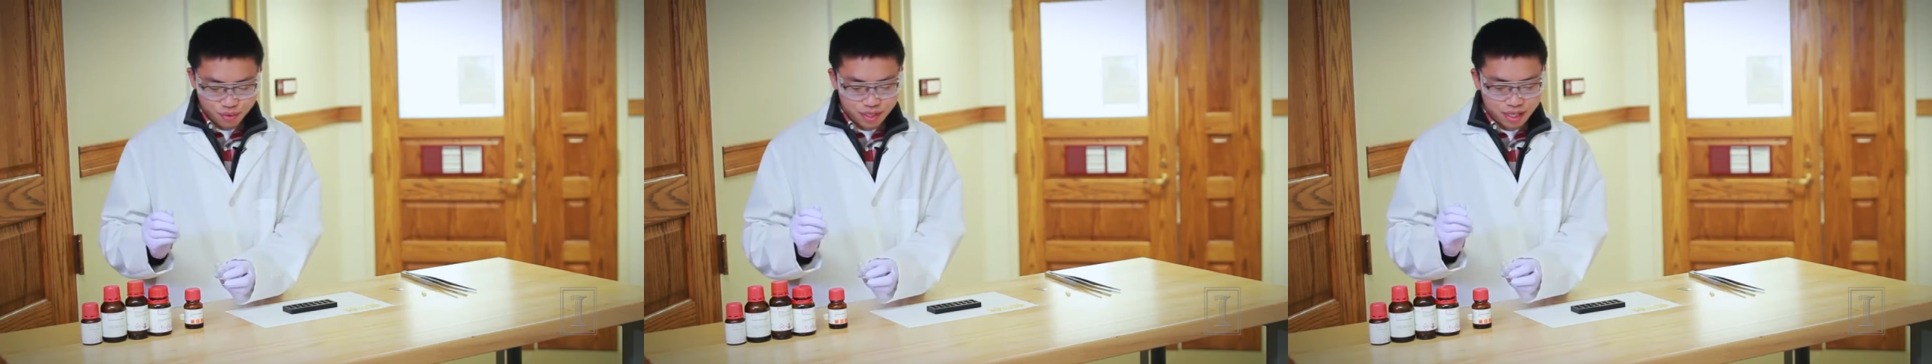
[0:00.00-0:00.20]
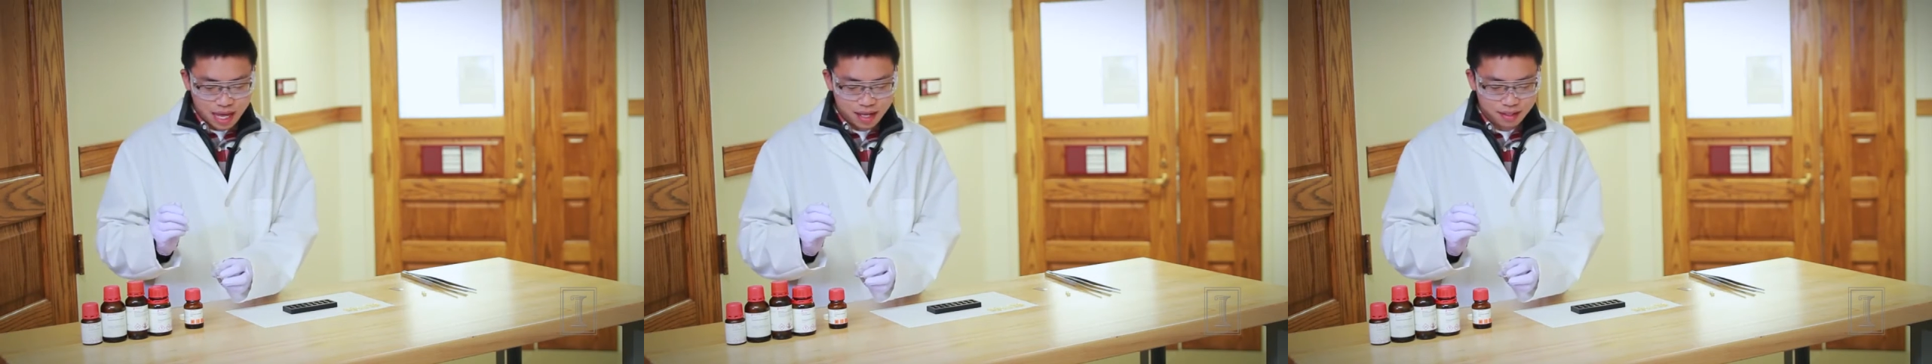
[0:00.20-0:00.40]

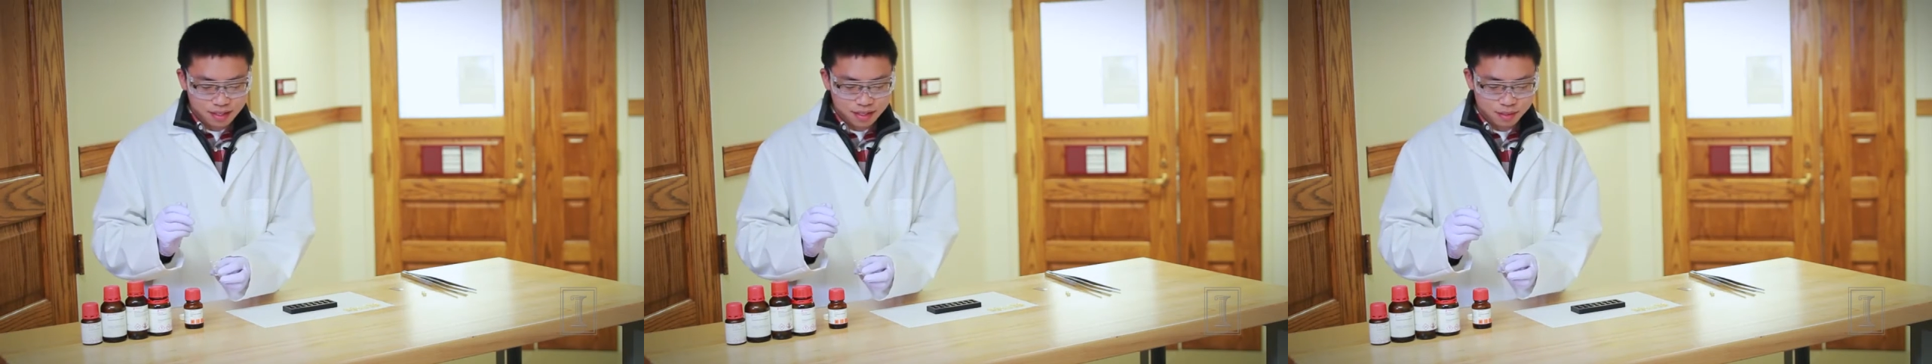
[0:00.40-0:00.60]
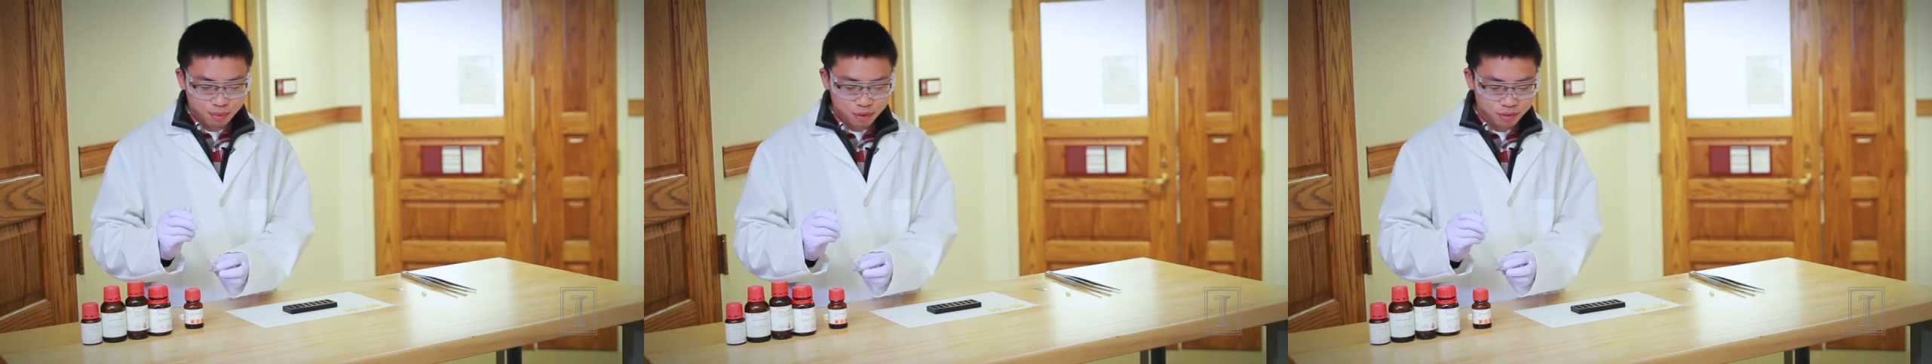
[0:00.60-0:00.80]
we add
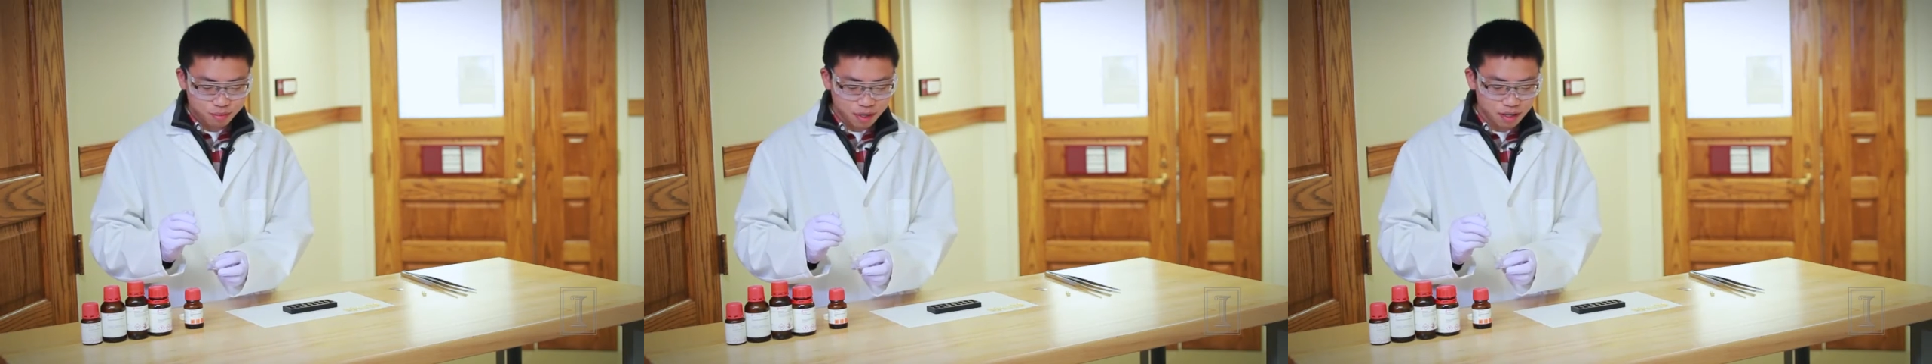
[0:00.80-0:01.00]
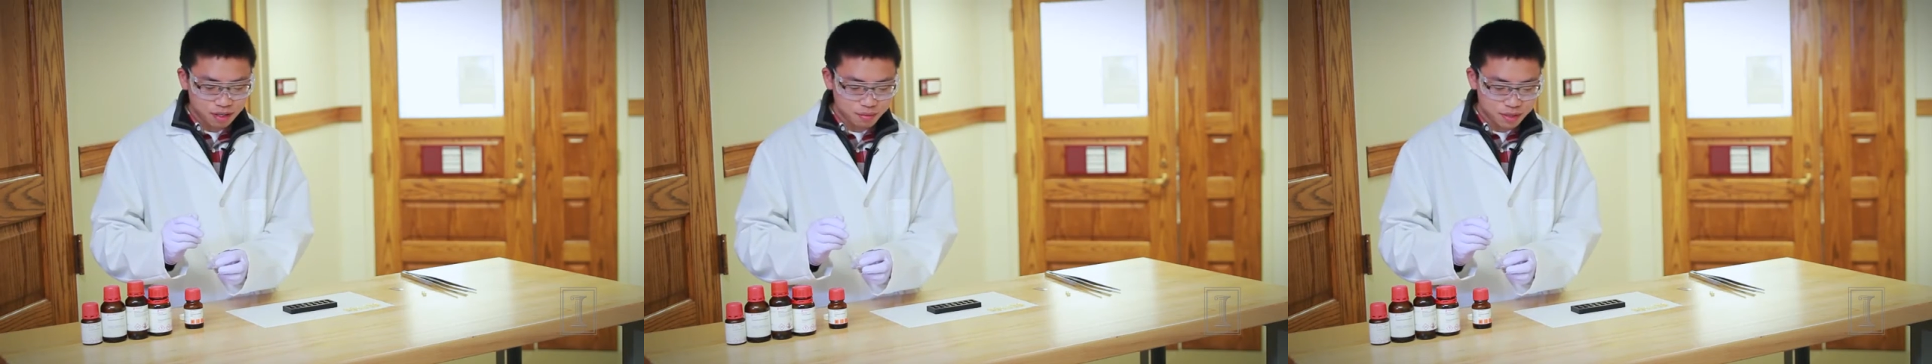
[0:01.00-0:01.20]
this
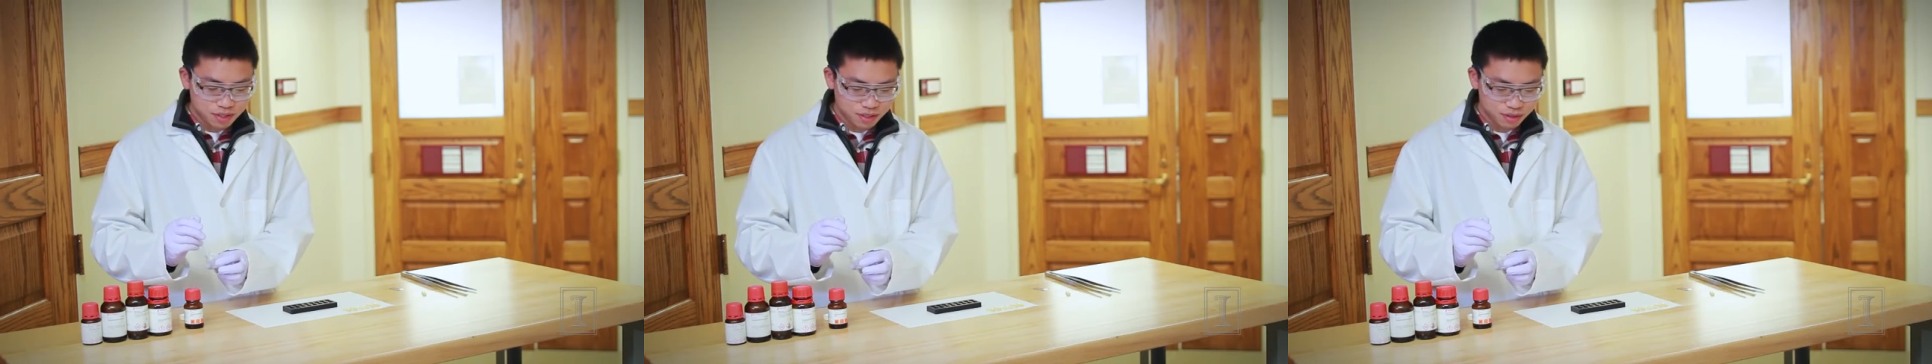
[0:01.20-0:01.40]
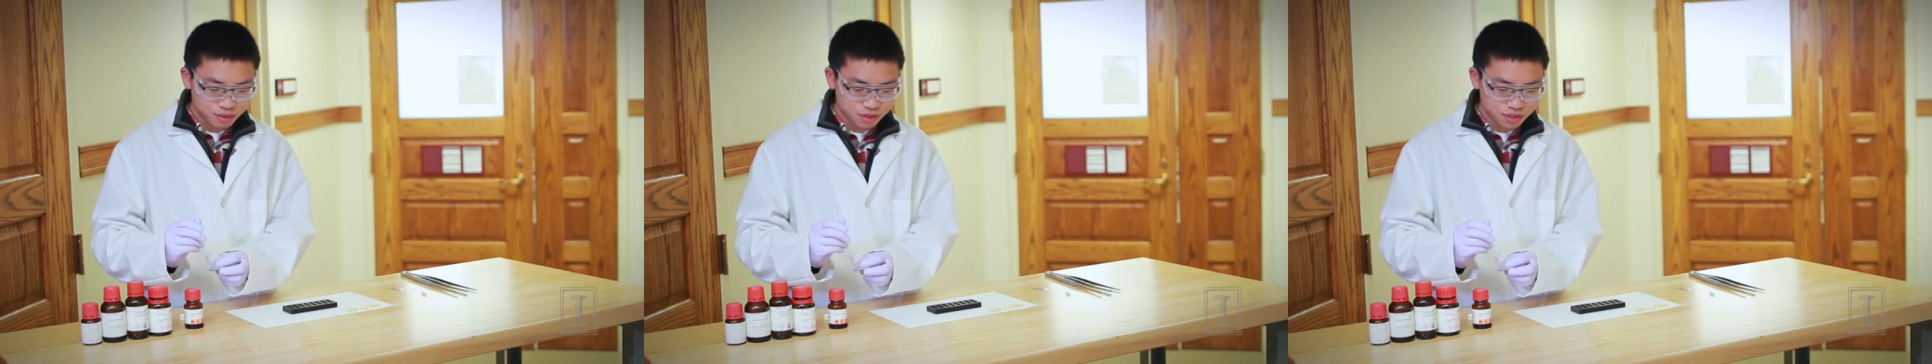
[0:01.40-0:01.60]
pre-polymer
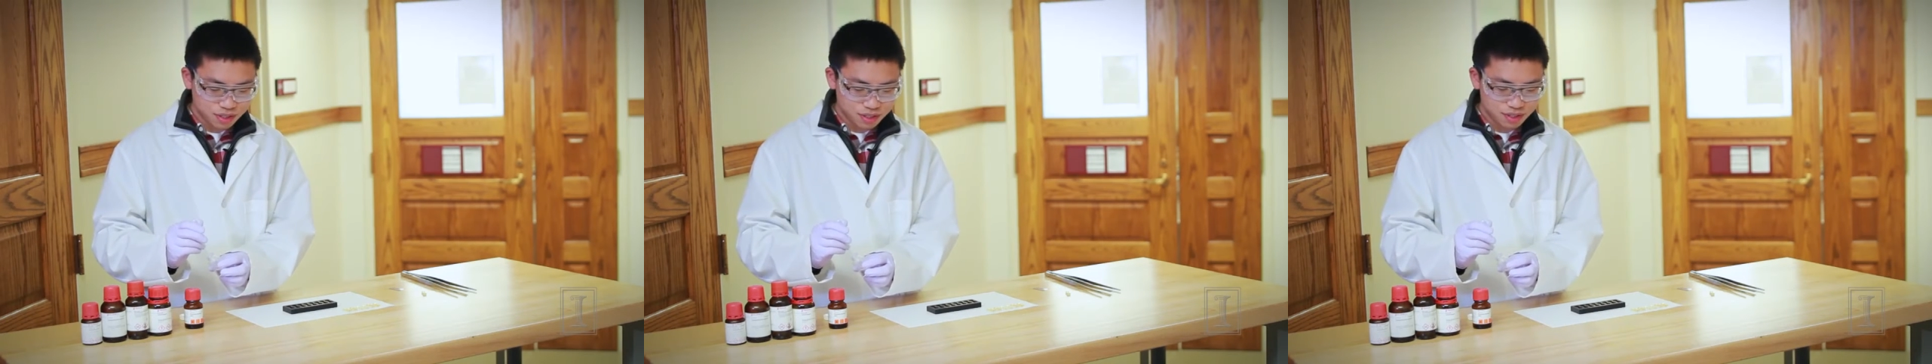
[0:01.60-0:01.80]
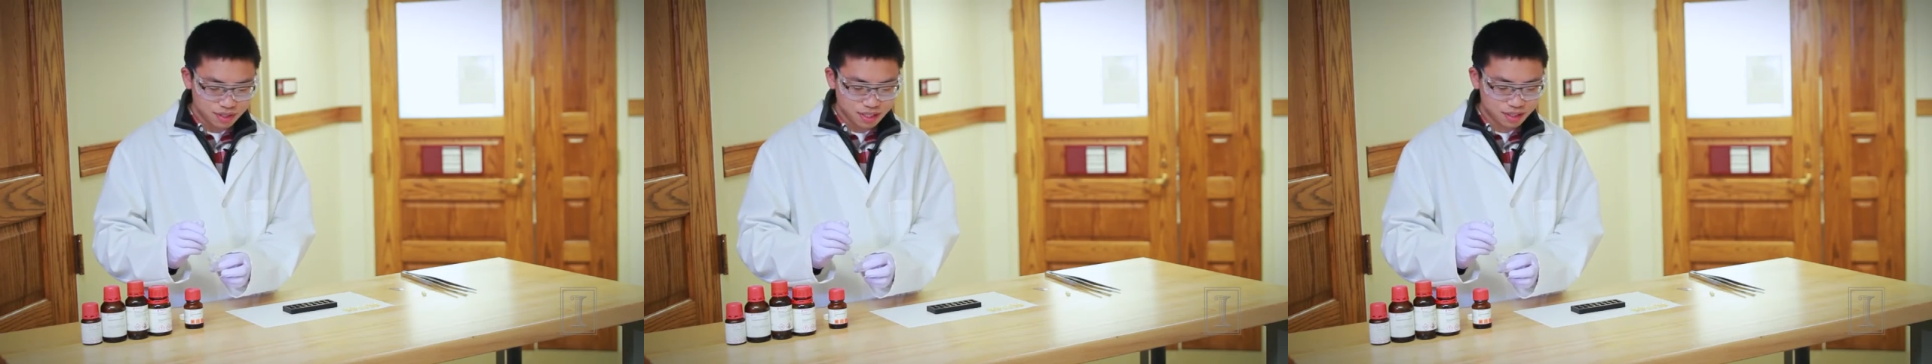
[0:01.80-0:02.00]

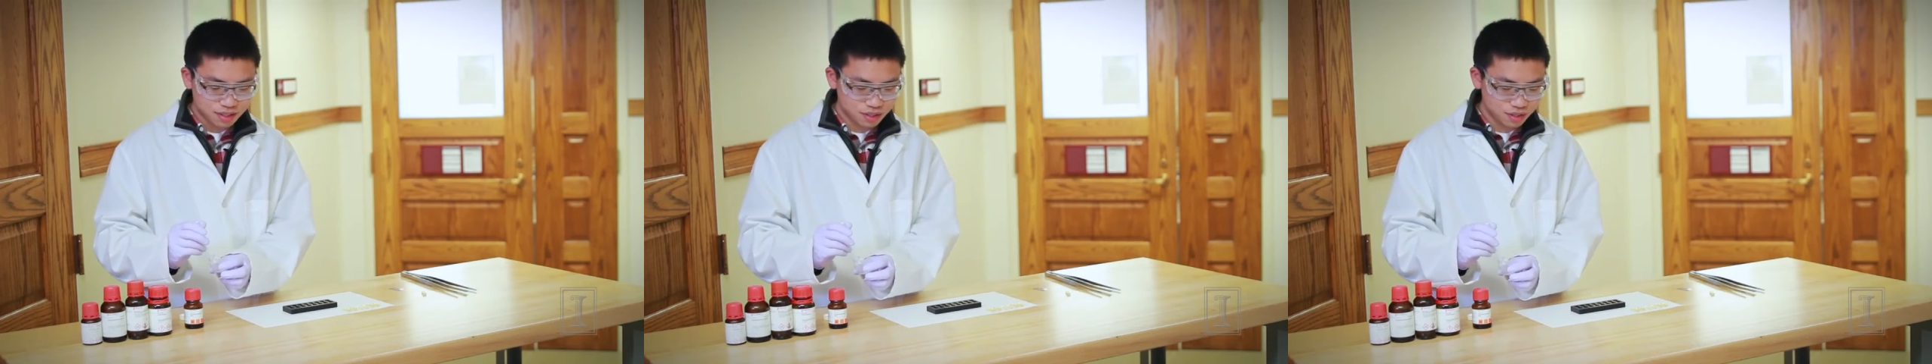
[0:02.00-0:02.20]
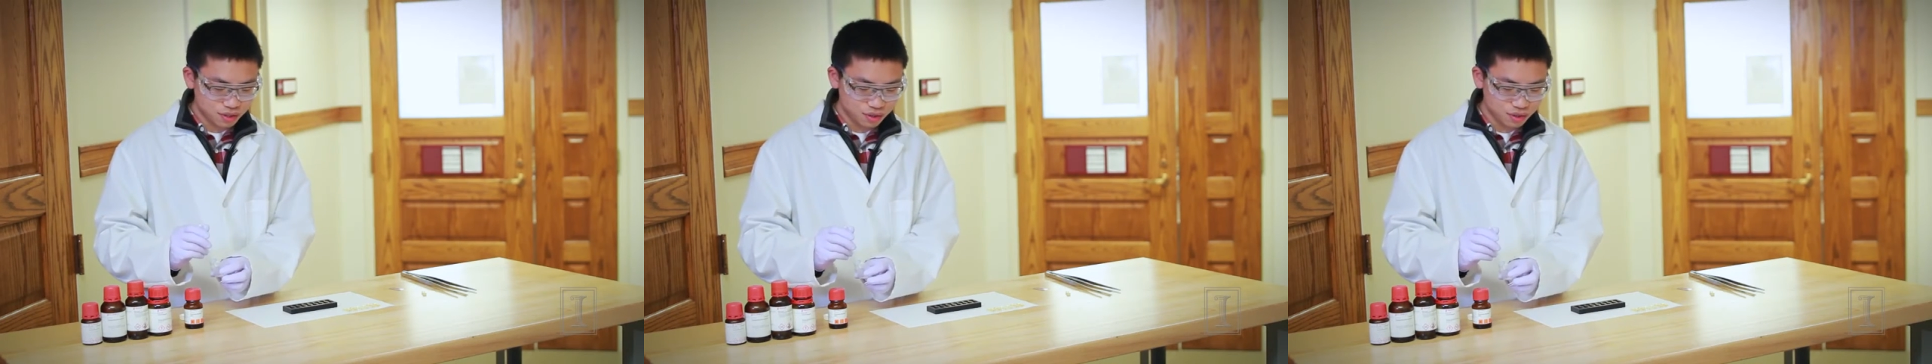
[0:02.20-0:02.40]
solution
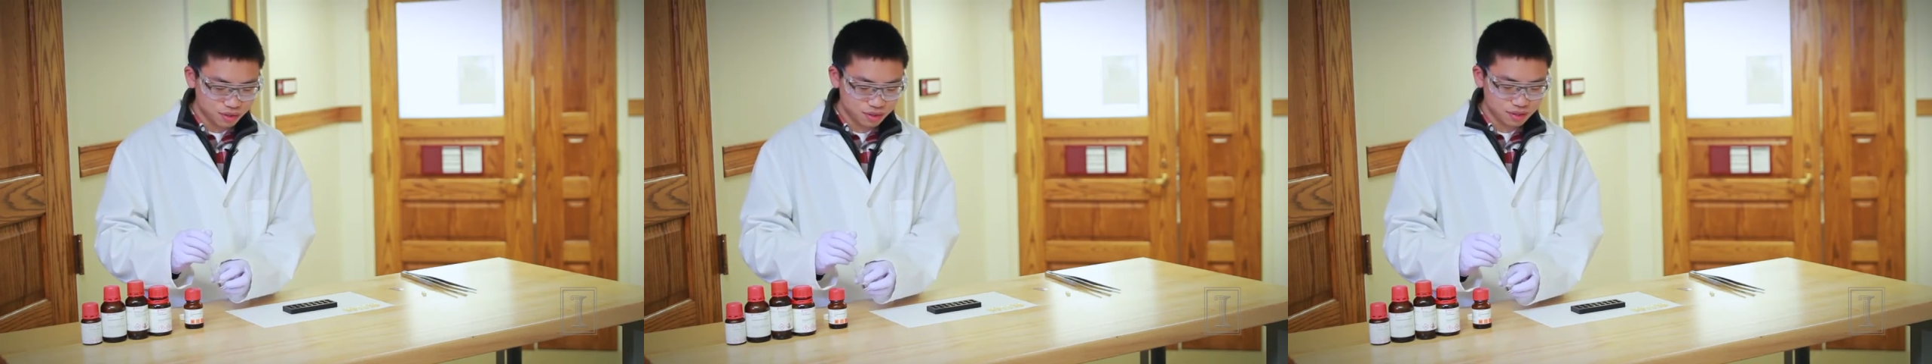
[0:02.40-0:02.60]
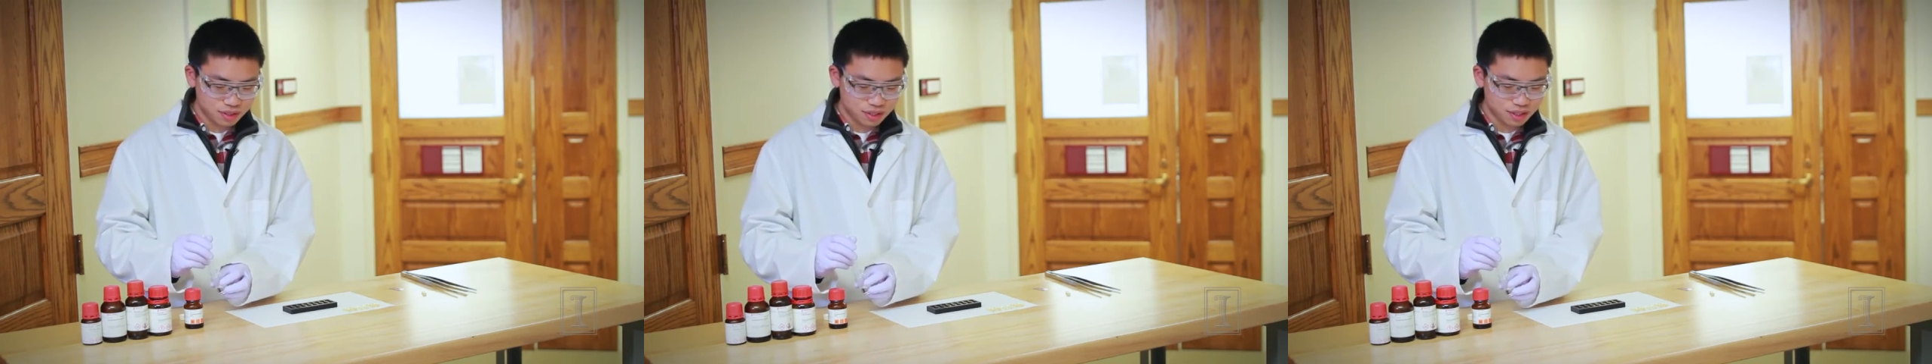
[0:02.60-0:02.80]

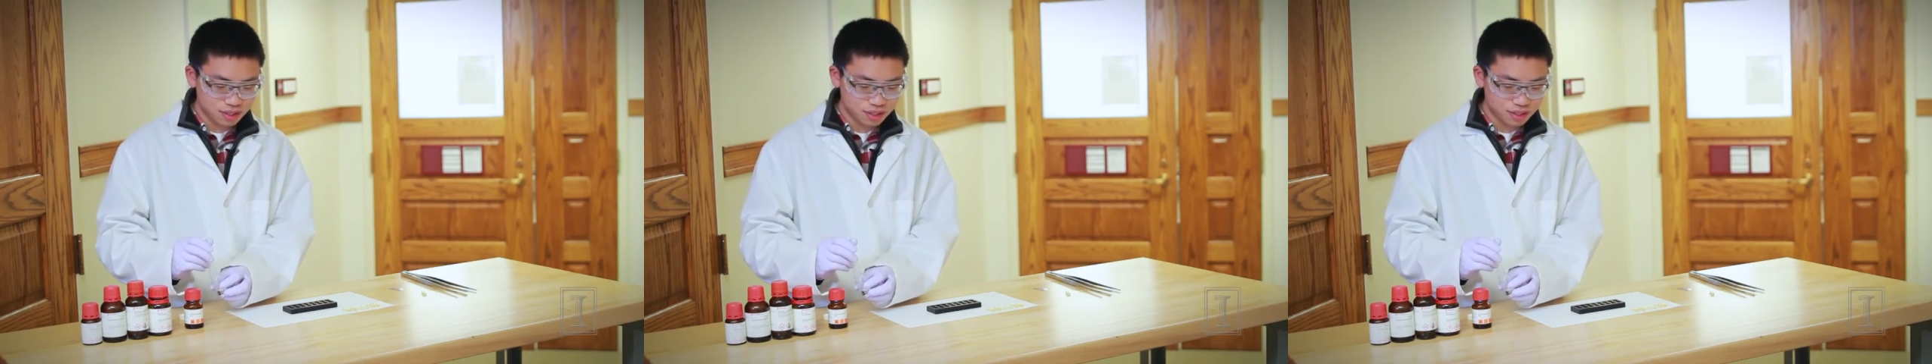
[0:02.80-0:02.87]
into